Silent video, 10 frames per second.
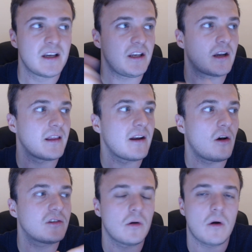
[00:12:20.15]
You can then
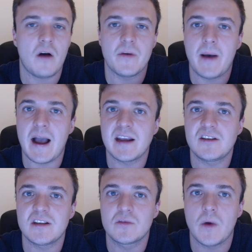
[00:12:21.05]
also offer
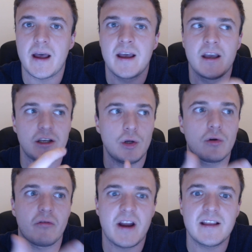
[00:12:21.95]
packages where you
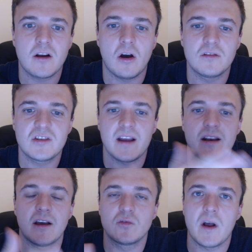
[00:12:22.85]
create the
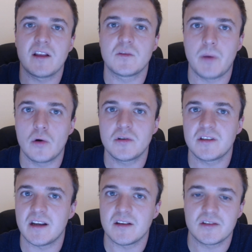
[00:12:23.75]
content as well as
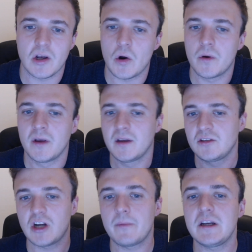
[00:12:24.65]
post it. So, do you
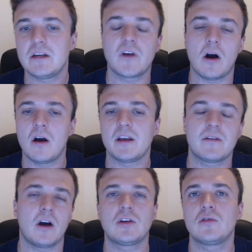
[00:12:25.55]
know what I mean? You've got
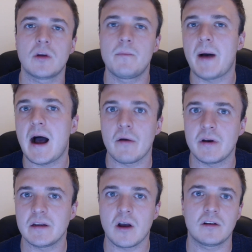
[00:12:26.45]
to do some
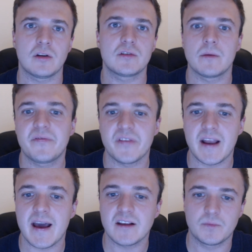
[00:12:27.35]
bartering, you've got to do some
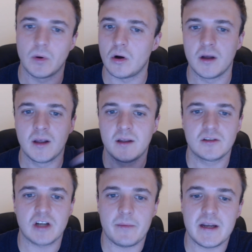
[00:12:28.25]
finesse, but do you know
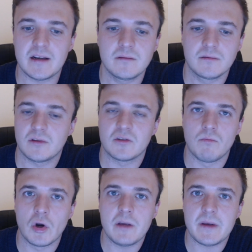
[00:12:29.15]
what I mean? There's
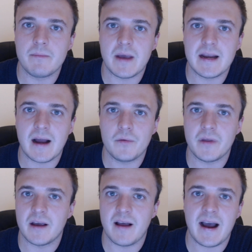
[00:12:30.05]
money being made out
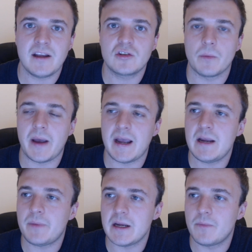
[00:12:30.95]
there. Like I used to
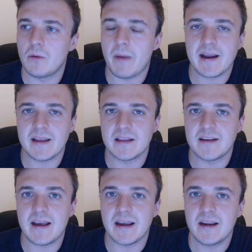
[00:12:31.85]
pay people back in the
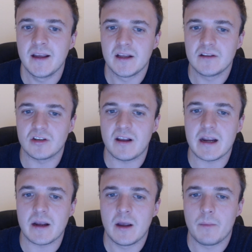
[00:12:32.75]
day to
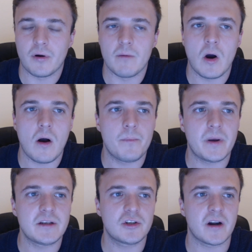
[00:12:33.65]
like promote on
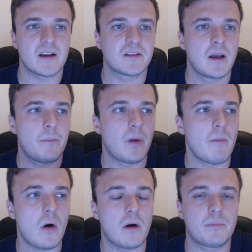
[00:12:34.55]
Pinterest,
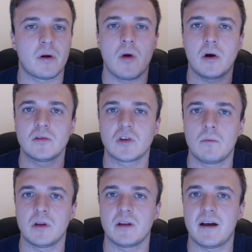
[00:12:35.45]
promote on
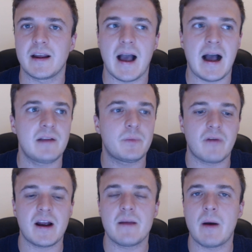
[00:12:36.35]
Tumblr. Like I'd be
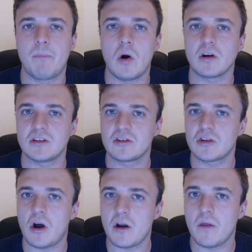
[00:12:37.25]
writing my books and
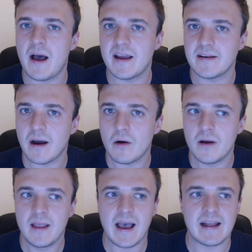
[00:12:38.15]
sorting all that end
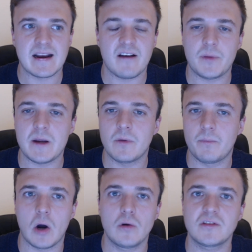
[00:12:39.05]
out, and I'd have people
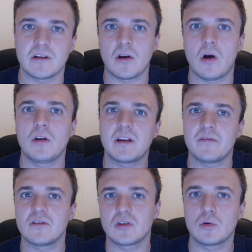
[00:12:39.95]
posting on all the
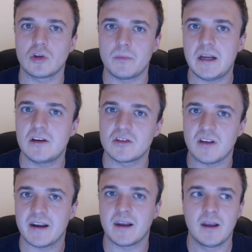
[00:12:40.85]
different social medias,
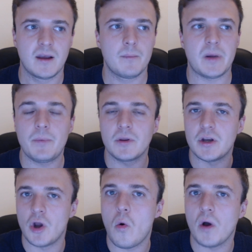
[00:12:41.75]
like people
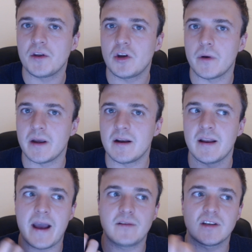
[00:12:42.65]
that know what they're doing
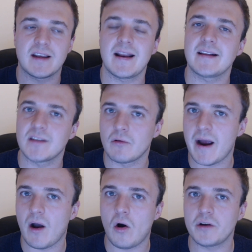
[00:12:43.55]
and how to connect to the
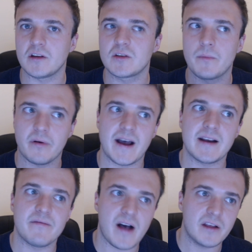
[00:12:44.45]
right audience and
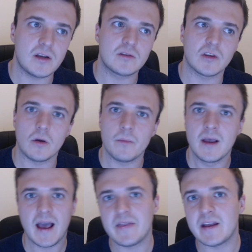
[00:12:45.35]
providing value to them.
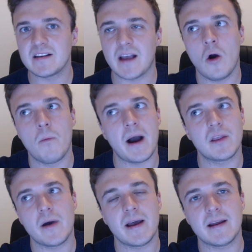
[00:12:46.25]
And then it's like, oh, by
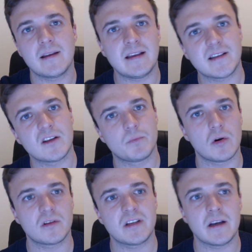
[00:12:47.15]
the way, he sells
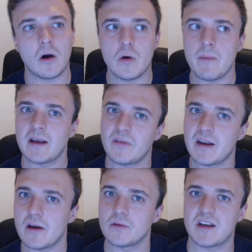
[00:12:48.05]
books here. Oh, he makes
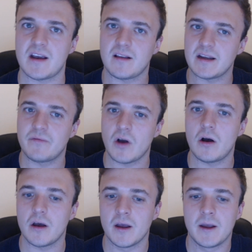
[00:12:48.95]
videos here. Like you've
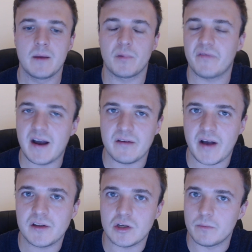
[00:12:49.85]
got to provide
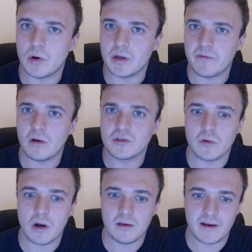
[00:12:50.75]
value, but you've
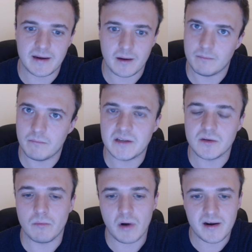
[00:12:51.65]
also got to like make
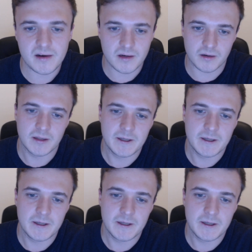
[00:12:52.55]
some bread, haven't you?